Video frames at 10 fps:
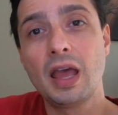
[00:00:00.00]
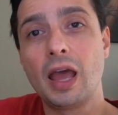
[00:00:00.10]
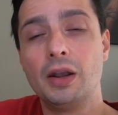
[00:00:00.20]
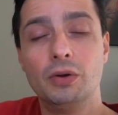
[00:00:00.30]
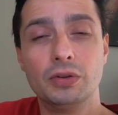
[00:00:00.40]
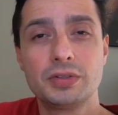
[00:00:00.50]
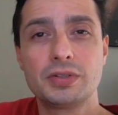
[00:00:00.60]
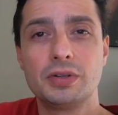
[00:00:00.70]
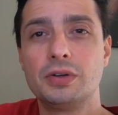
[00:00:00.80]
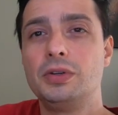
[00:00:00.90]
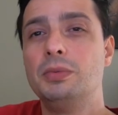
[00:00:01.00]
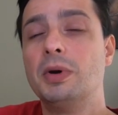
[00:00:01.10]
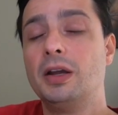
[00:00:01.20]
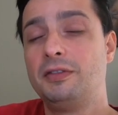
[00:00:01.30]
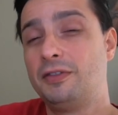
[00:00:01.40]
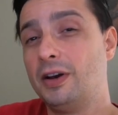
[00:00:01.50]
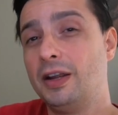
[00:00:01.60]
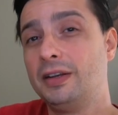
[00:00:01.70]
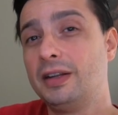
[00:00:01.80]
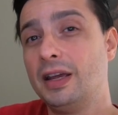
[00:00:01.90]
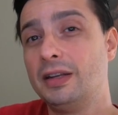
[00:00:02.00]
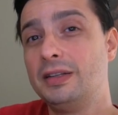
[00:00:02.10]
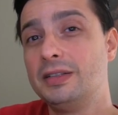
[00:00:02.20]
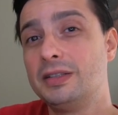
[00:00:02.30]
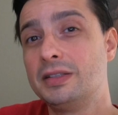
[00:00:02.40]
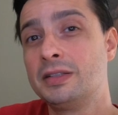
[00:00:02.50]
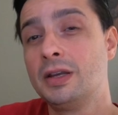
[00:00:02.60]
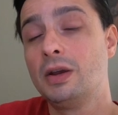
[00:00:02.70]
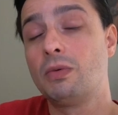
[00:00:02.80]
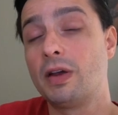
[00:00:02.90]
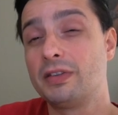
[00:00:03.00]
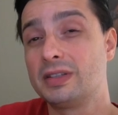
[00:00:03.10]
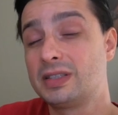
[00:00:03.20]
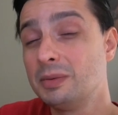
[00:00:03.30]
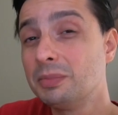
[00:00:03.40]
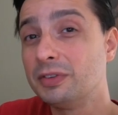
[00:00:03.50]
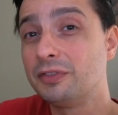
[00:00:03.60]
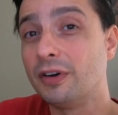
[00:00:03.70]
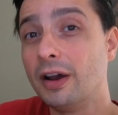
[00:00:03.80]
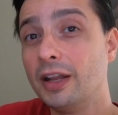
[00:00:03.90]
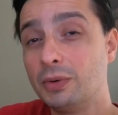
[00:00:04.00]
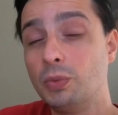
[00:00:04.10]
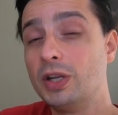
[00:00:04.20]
and also you might find that this is rather simplified,